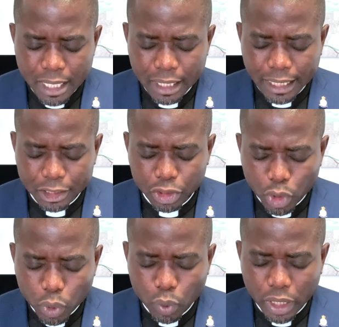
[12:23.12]
that
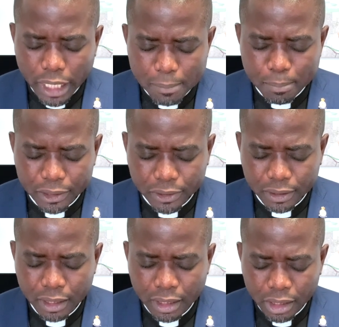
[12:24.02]
you will help
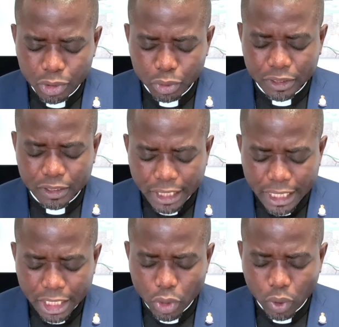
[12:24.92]
us to
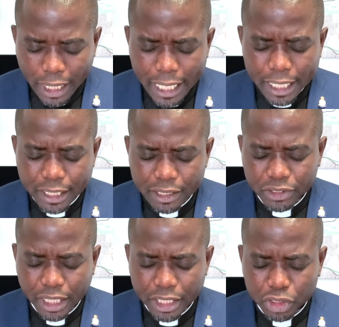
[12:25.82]
seek your
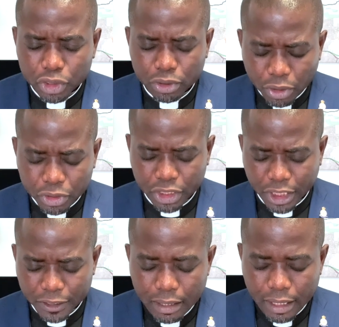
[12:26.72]
guidance and
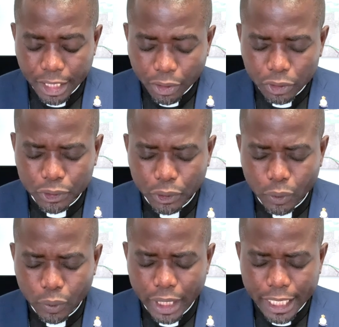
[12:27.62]
instruction, and
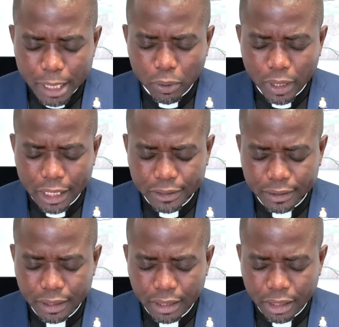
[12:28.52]
also enable
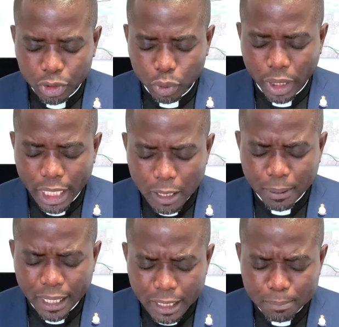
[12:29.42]
us to help
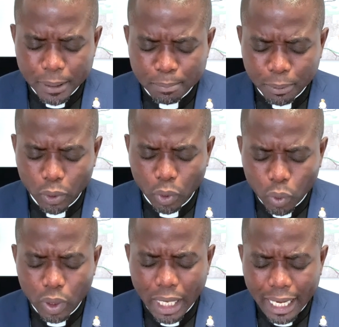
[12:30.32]
other people
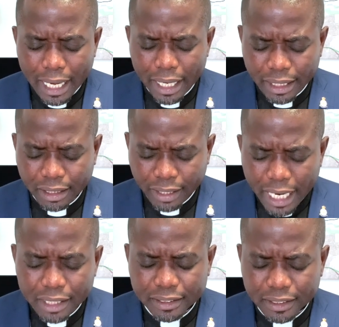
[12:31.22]
who are in
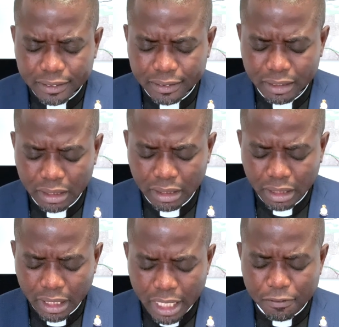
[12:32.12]
crisis
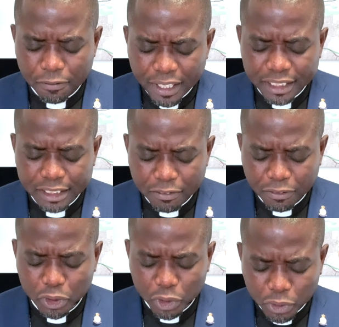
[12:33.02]
and facing
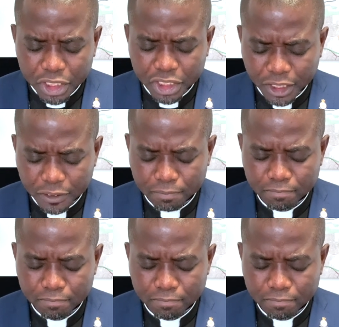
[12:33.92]
frustration